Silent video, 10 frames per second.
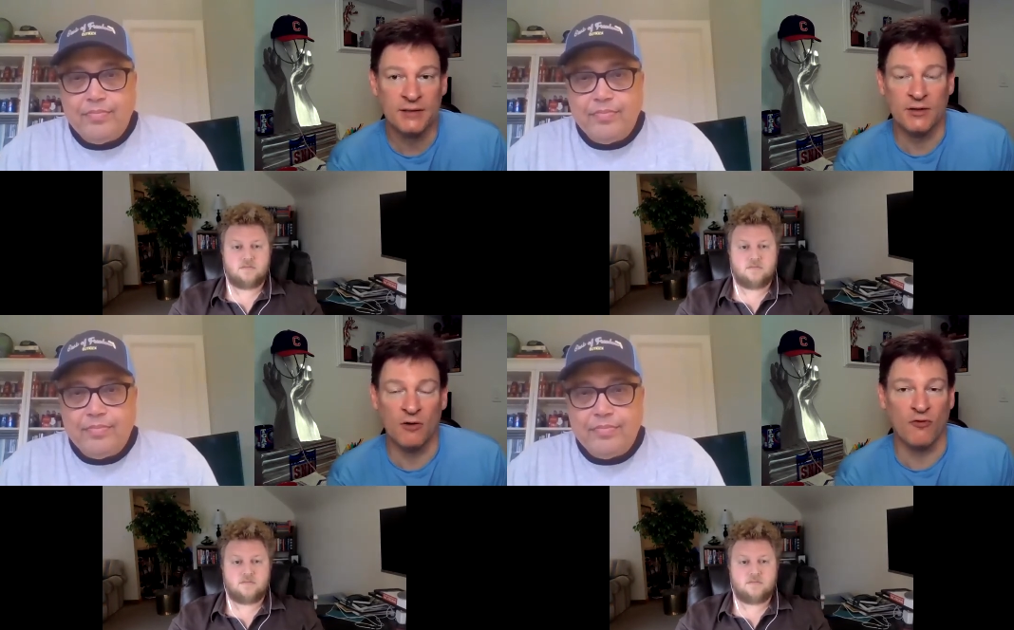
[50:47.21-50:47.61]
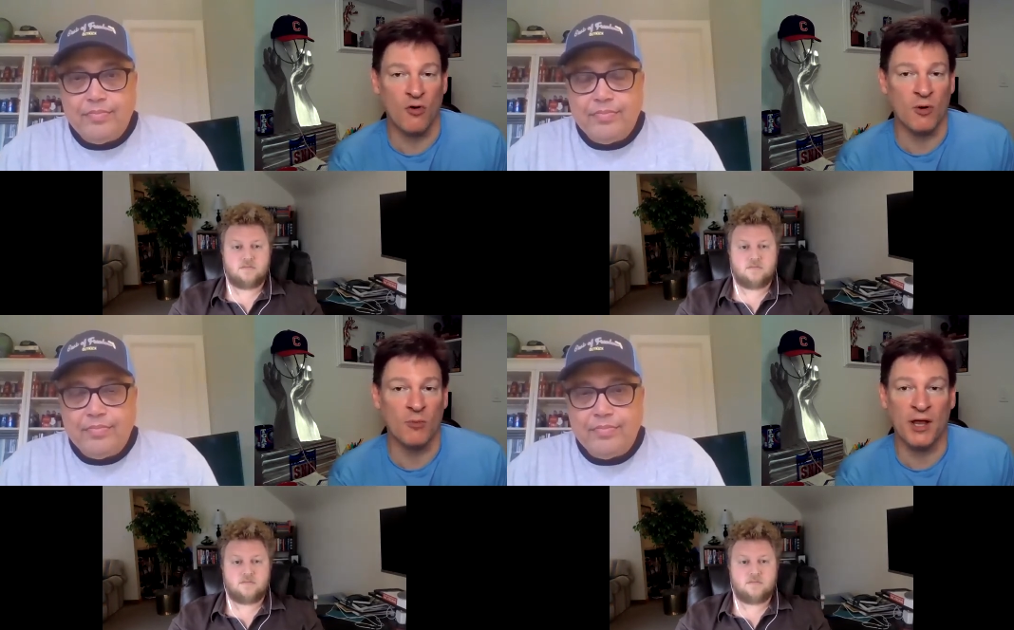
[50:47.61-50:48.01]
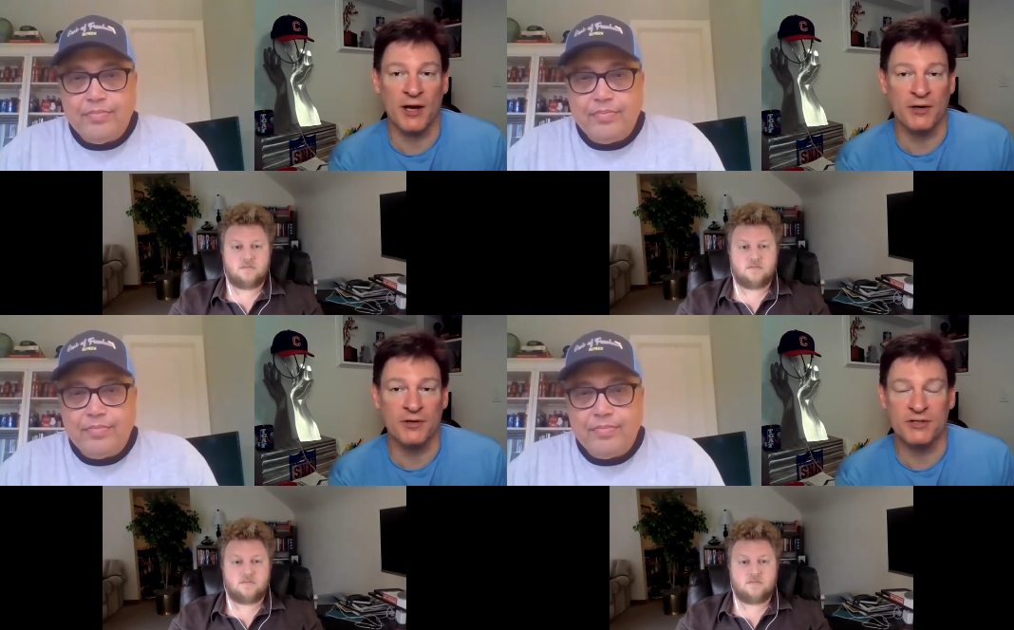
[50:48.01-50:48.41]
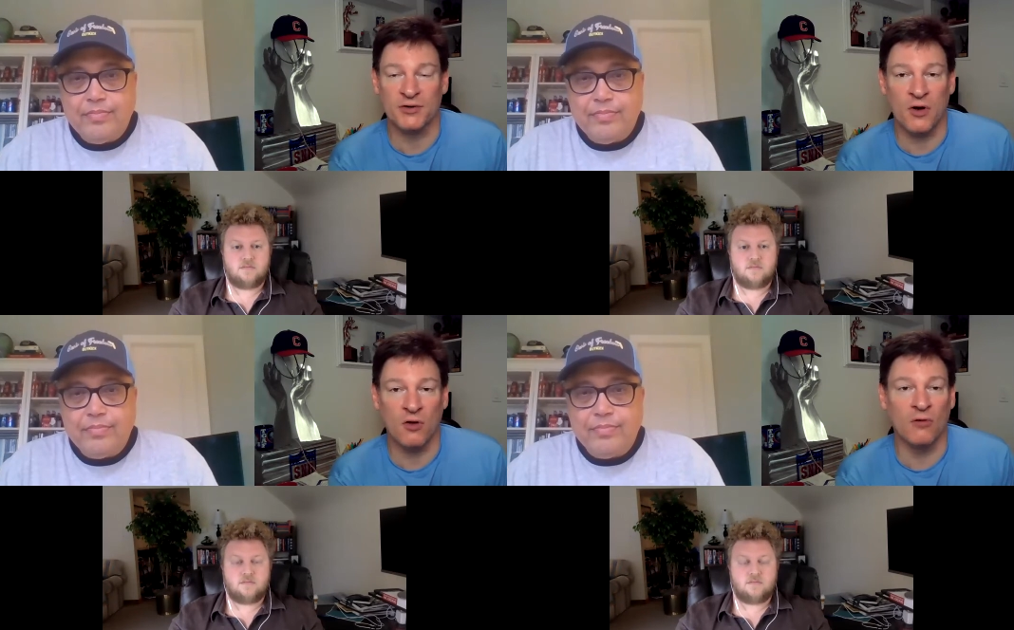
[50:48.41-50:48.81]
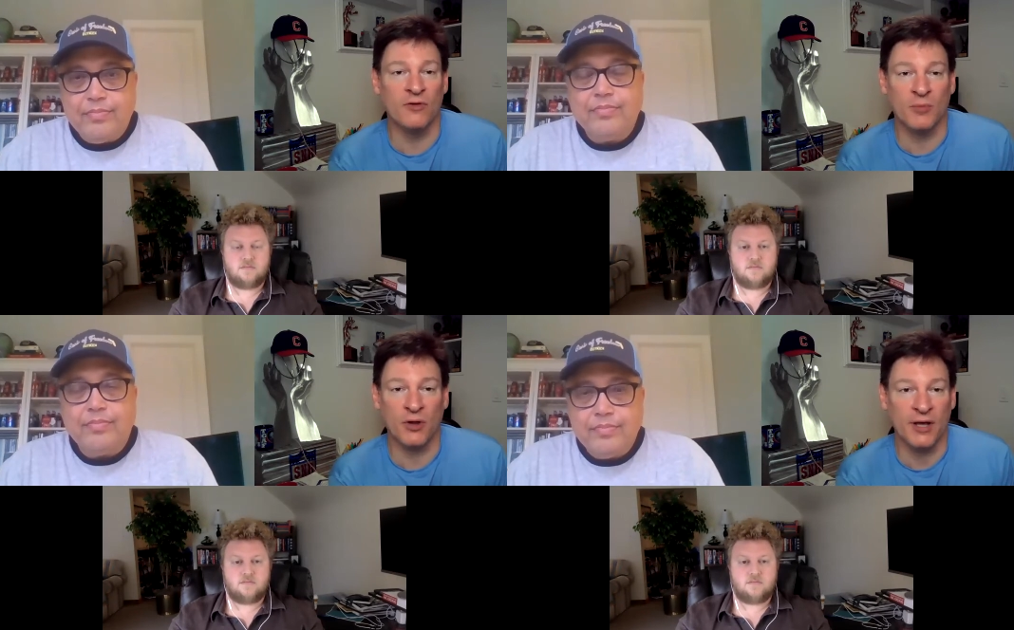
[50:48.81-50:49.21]
Speaker 1: You know, former players are all
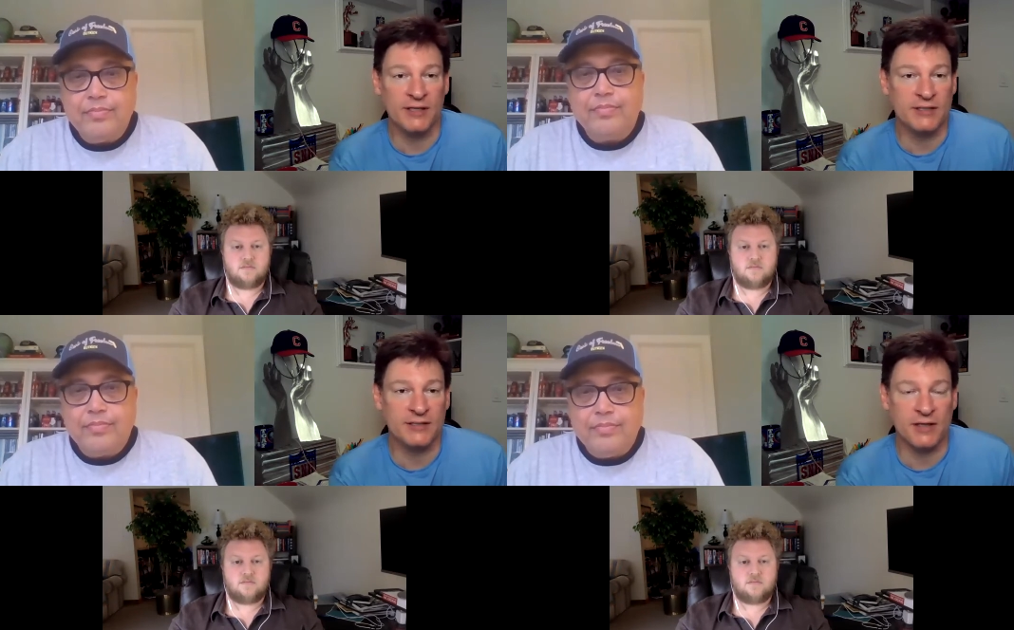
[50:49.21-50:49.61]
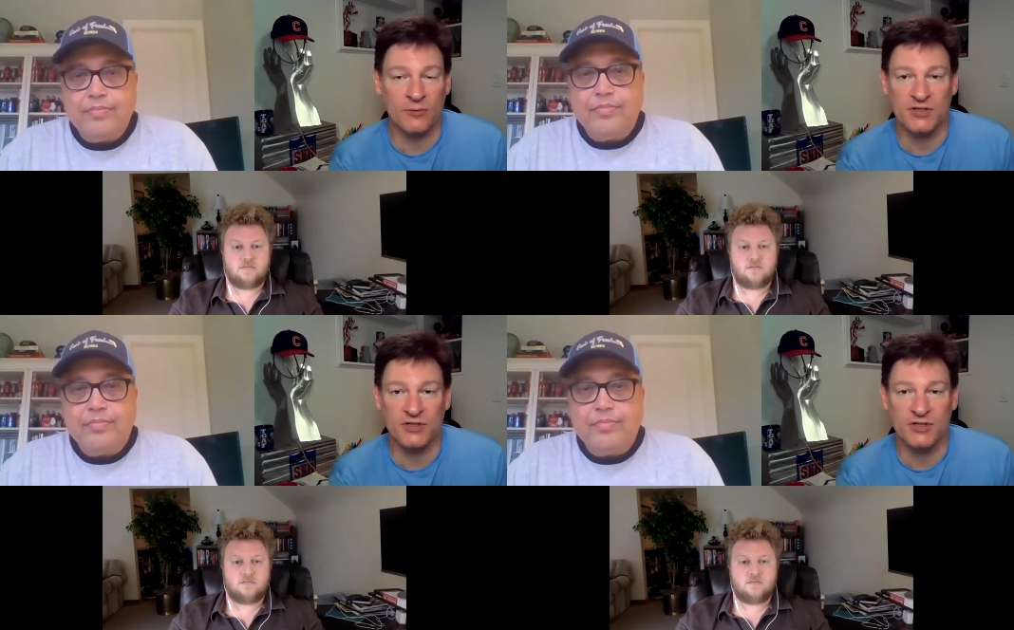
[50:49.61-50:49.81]
over the place uh,